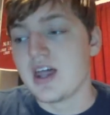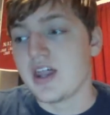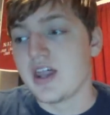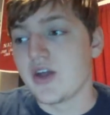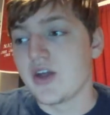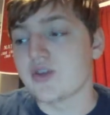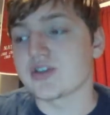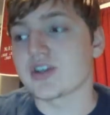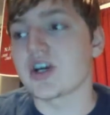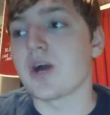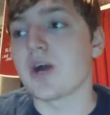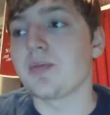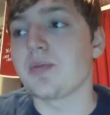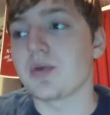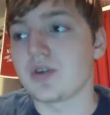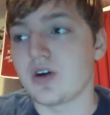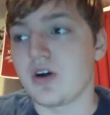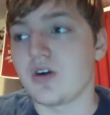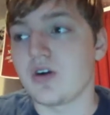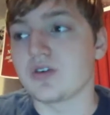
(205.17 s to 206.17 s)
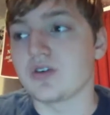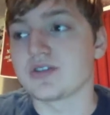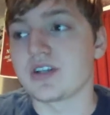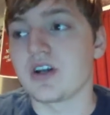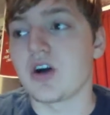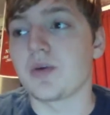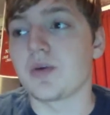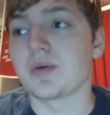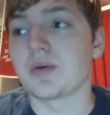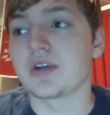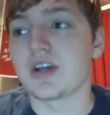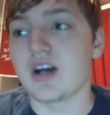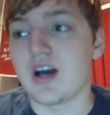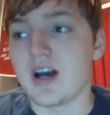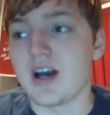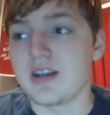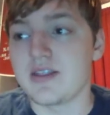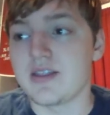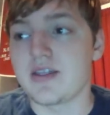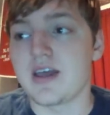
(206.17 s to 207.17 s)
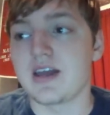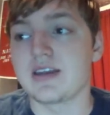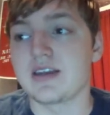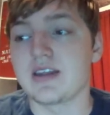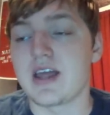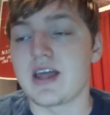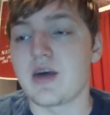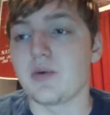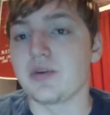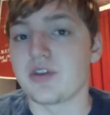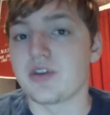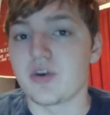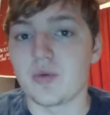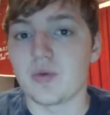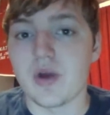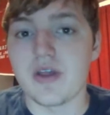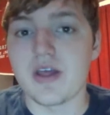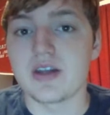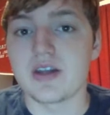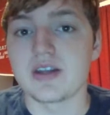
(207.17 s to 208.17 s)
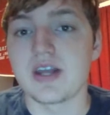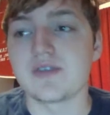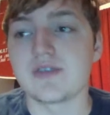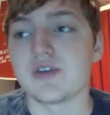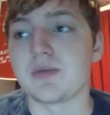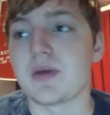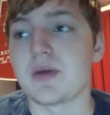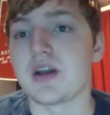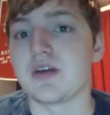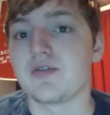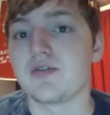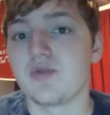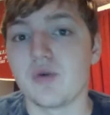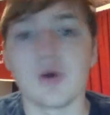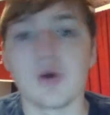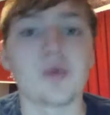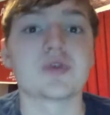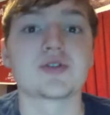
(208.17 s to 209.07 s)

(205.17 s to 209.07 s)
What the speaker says: there's a couple calls that Auburn got that went their way that definitely made up for it,